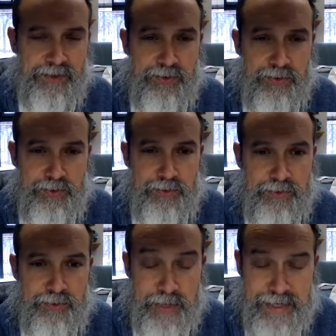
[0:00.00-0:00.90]

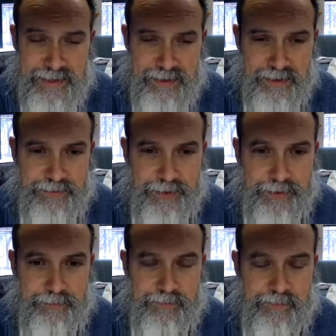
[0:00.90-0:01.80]
to translate for
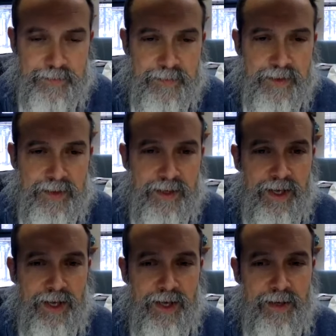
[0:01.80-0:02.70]
him,
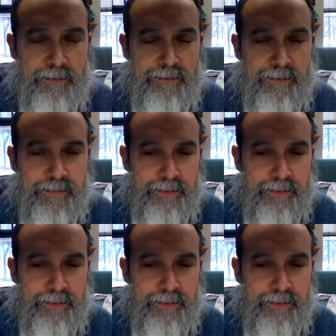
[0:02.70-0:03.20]
um,